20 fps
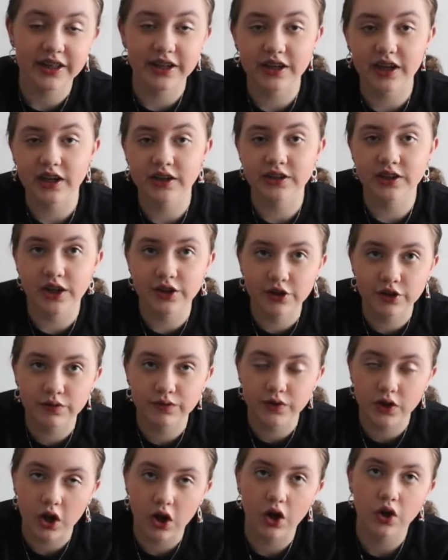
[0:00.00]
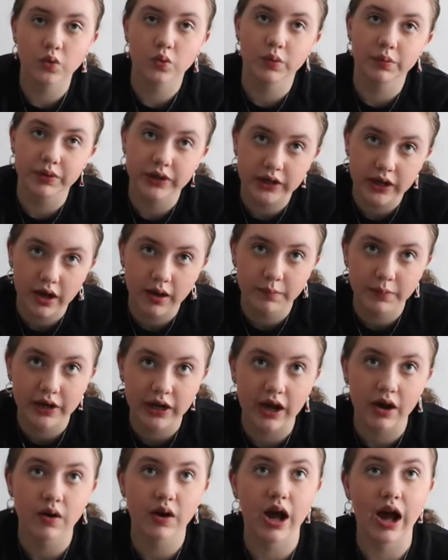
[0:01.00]
think another vlog will be coming
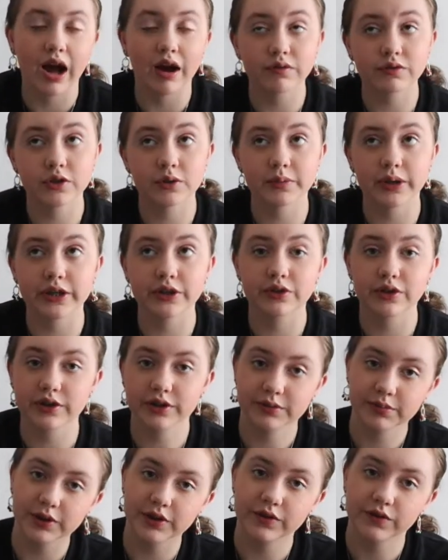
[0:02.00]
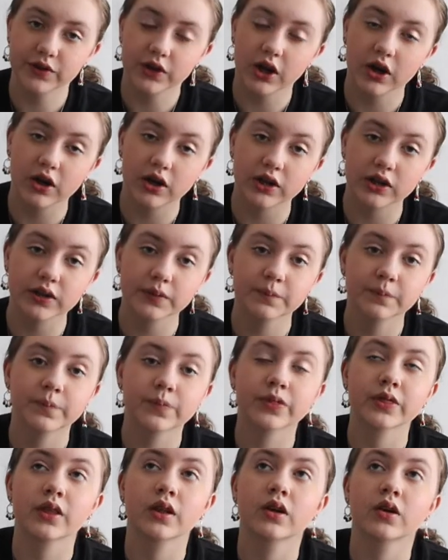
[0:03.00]
out after my Christmas vlog,
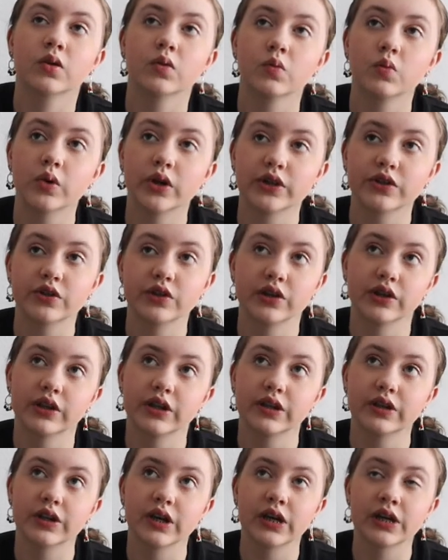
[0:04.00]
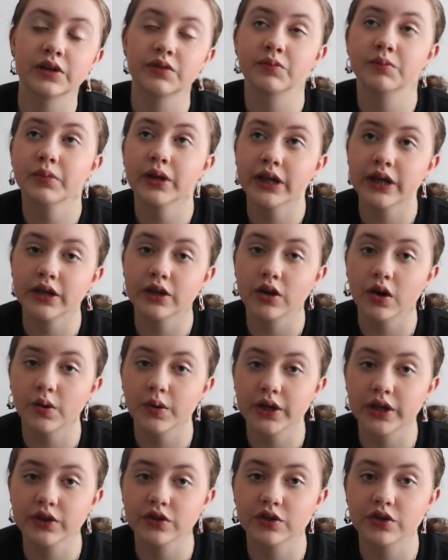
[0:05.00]
which is of me
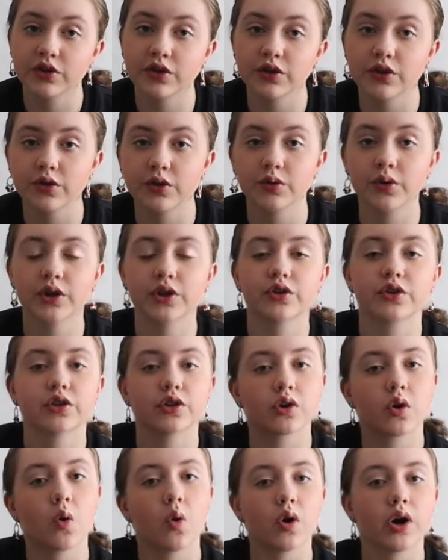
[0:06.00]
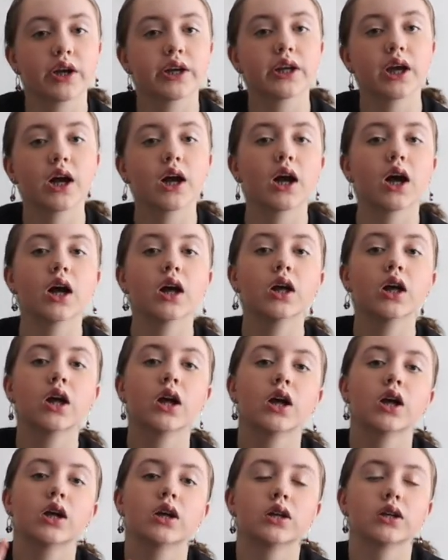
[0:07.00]
going to Sequoia
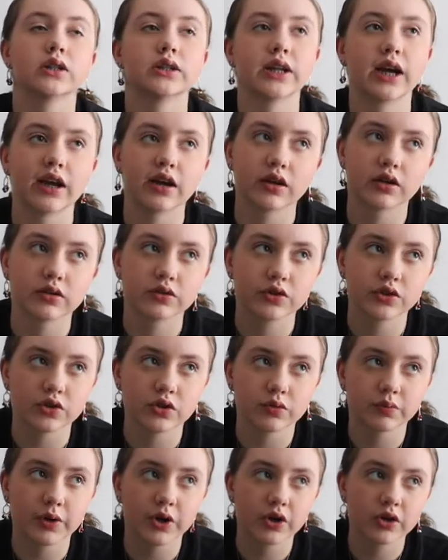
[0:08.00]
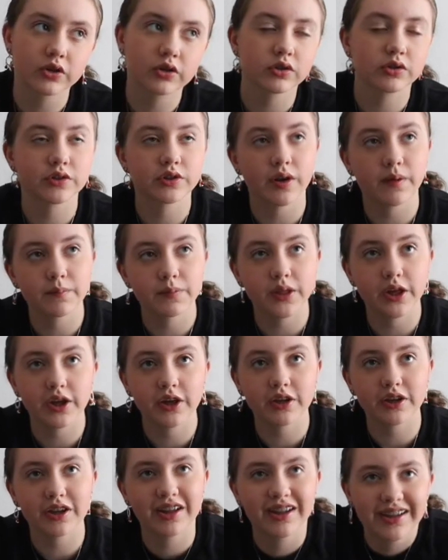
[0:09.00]
national park or
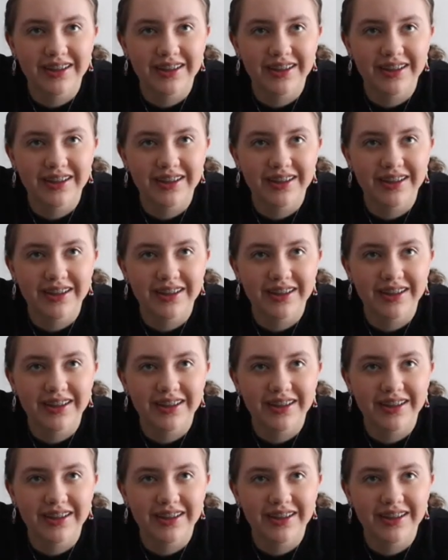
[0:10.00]
something